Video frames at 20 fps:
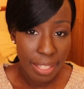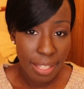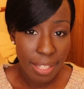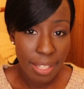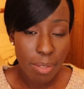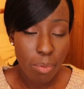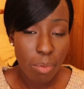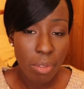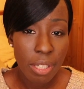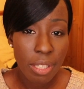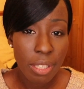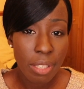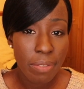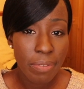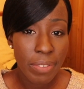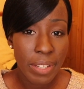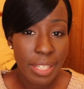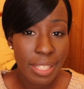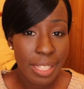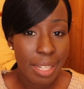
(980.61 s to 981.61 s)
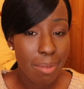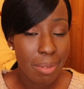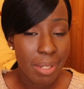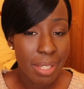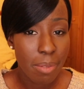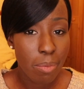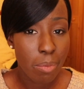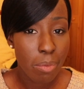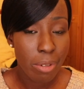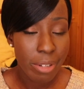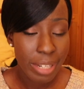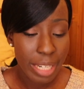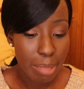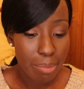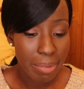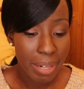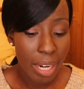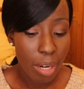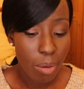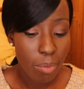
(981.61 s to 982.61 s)
because one of the things I was worried
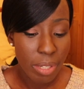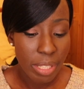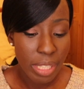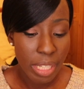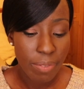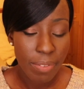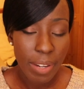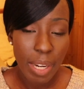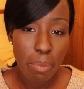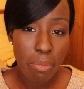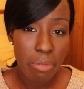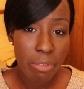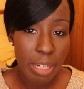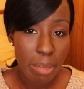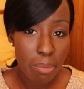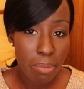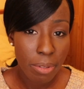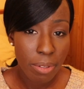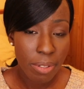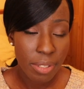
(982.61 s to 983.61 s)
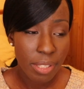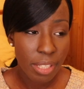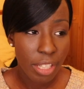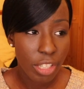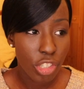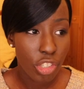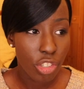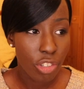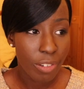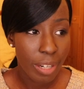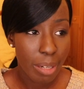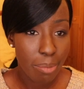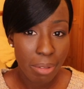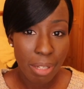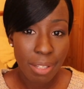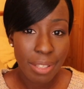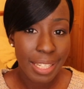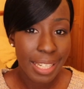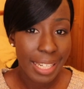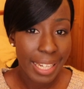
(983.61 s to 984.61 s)
about was if I pre-booked a trip
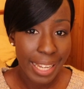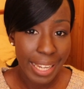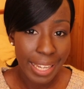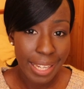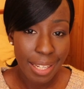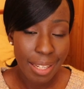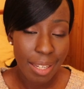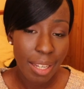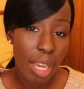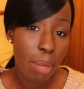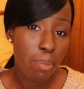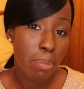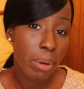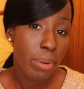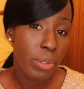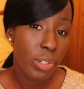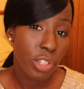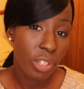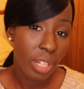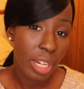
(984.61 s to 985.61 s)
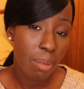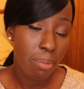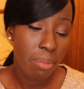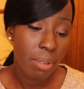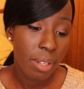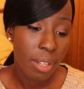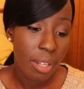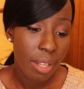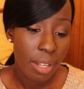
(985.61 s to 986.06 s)
on the lake, a boat trip,